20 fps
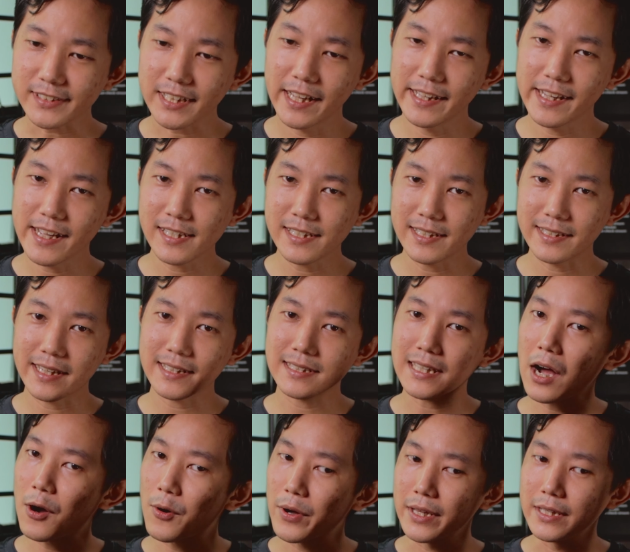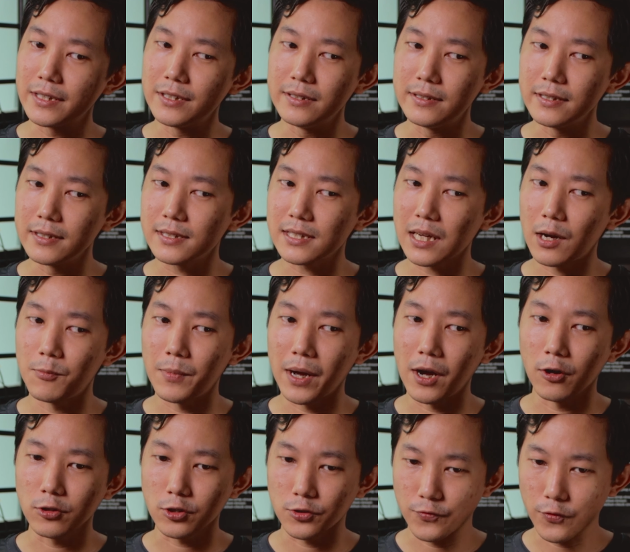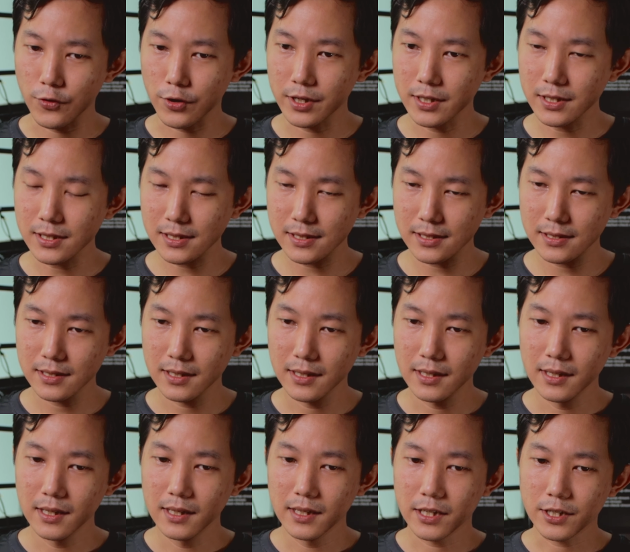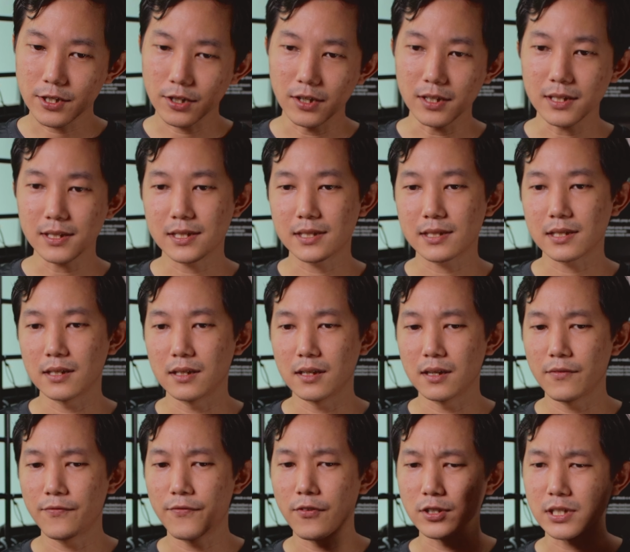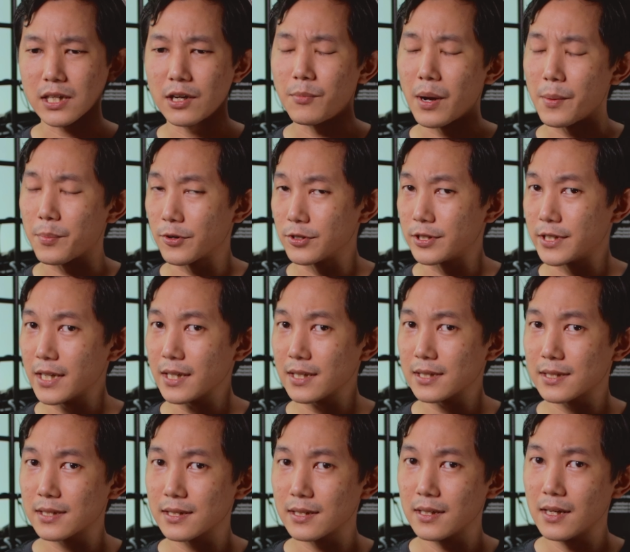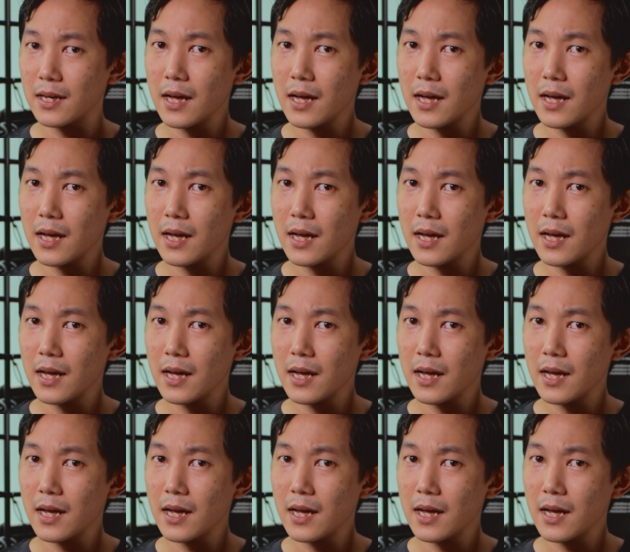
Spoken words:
And that's it. That's how I did some of my autofocus shots for some of my projects.